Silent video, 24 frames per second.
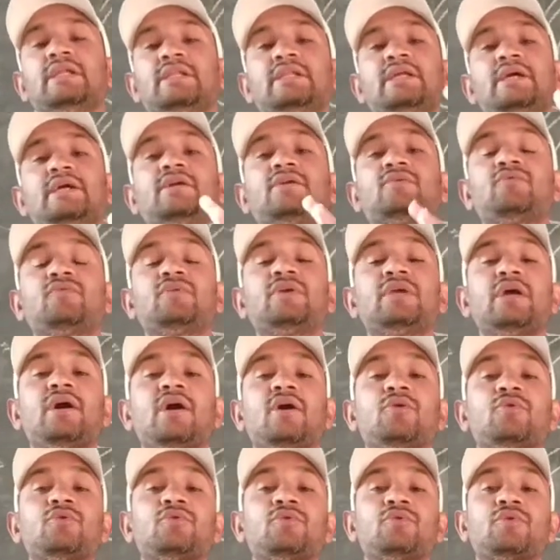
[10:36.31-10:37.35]
That we
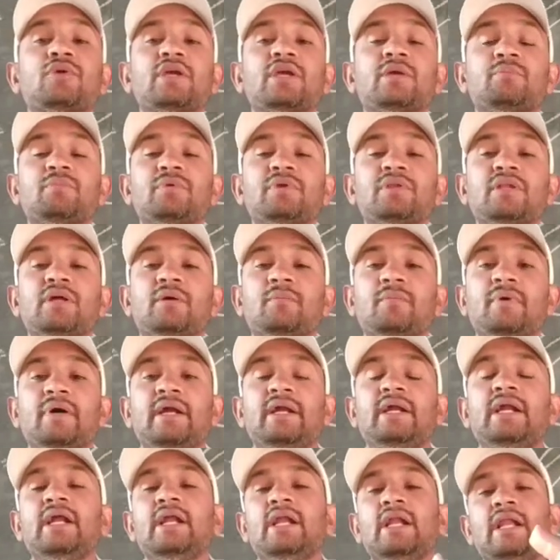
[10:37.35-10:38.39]
have to keep in the
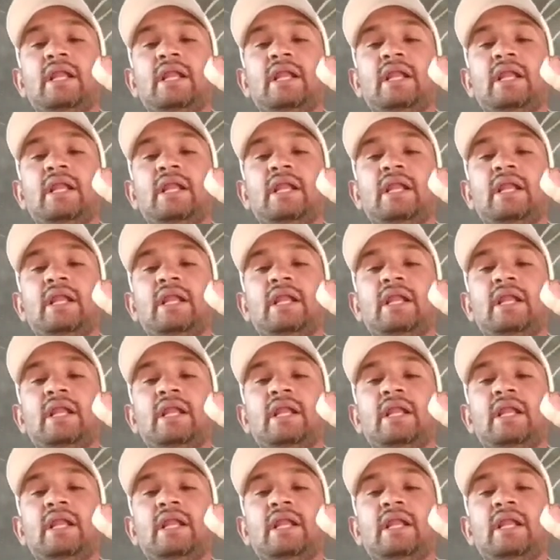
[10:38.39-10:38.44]
mind.